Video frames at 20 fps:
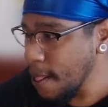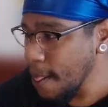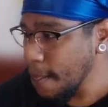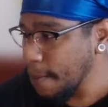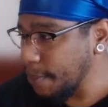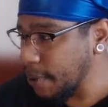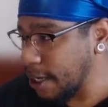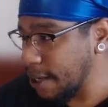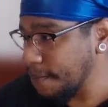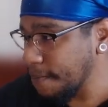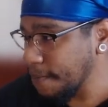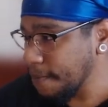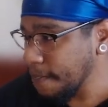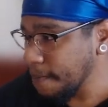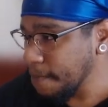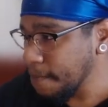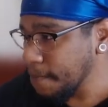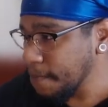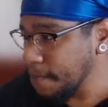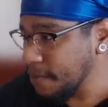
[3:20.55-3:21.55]
But
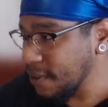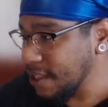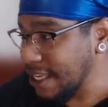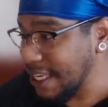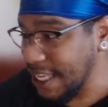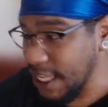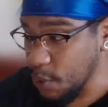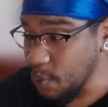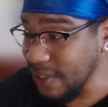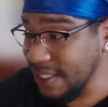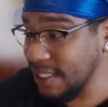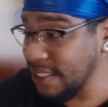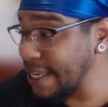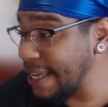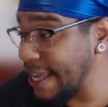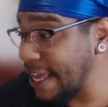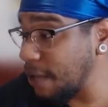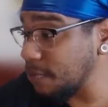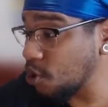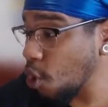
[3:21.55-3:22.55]
we see
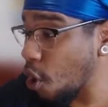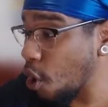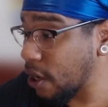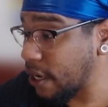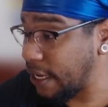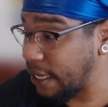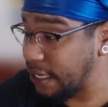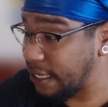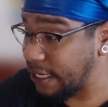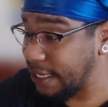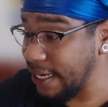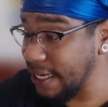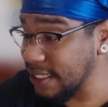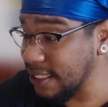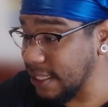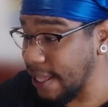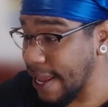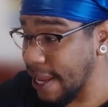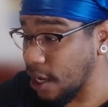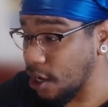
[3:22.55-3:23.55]
him talking, and he's
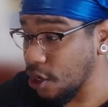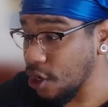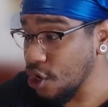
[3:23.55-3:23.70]
like,